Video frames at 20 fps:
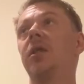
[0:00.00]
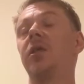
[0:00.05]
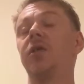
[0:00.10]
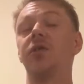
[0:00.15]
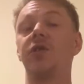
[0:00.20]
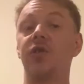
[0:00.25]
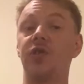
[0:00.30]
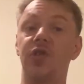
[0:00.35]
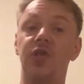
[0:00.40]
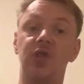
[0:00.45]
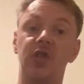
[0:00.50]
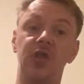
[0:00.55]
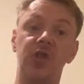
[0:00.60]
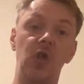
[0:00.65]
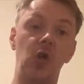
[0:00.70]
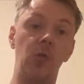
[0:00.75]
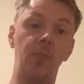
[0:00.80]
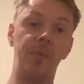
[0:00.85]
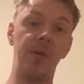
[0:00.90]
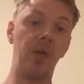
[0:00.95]
to
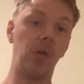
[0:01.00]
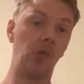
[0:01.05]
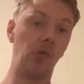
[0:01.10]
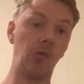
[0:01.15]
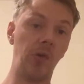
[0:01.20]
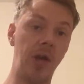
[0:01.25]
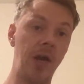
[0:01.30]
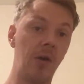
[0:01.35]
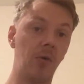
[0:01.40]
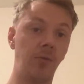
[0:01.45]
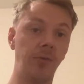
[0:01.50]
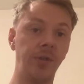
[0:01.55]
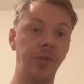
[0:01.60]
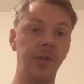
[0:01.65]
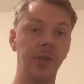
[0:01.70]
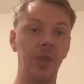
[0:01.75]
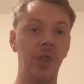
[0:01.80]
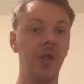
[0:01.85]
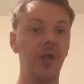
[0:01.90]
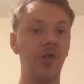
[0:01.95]
still be
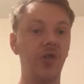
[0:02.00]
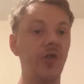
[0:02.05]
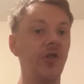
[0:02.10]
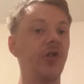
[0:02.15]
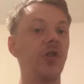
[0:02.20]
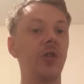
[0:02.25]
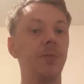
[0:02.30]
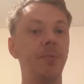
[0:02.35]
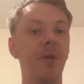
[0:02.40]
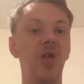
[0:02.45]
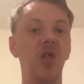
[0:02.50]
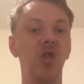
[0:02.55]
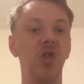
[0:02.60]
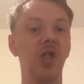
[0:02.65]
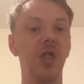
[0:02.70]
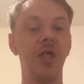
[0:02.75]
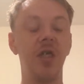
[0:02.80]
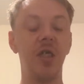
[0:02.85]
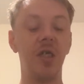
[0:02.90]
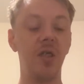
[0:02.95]
around,
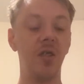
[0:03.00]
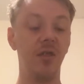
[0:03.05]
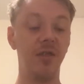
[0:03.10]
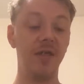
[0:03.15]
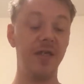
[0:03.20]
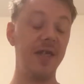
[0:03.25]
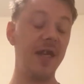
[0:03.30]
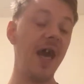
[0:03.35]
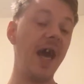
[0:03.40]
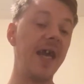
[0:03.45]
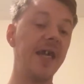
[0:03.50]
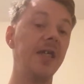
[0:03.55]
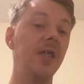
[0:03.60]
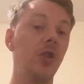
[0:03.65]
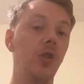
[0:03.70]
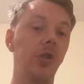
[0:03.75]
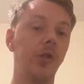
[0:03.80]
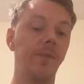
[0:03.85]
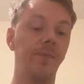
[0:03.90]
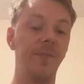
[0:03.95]
especially the
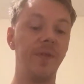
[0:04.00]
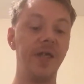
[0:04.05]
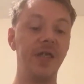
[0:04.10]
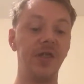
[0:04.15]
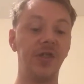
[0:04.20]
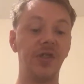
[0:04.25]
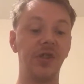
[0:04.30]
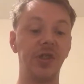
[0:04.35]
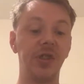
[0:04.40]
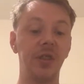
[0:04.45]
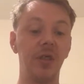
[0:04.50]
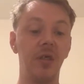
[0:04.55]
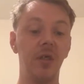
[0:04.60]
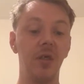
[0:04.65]
age of this.